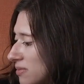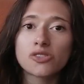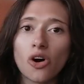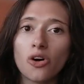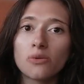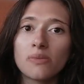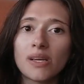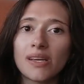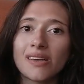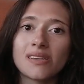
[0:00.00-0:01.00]
Som
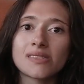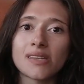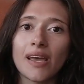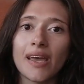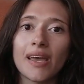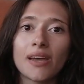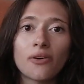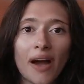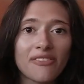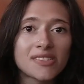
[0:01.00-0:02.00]
is a
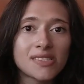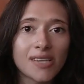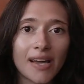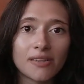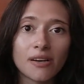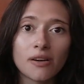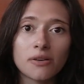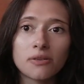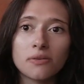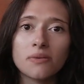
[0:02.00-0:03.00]
graphic
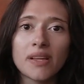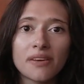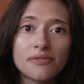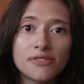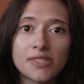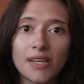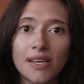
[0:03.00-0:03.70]
designer who lives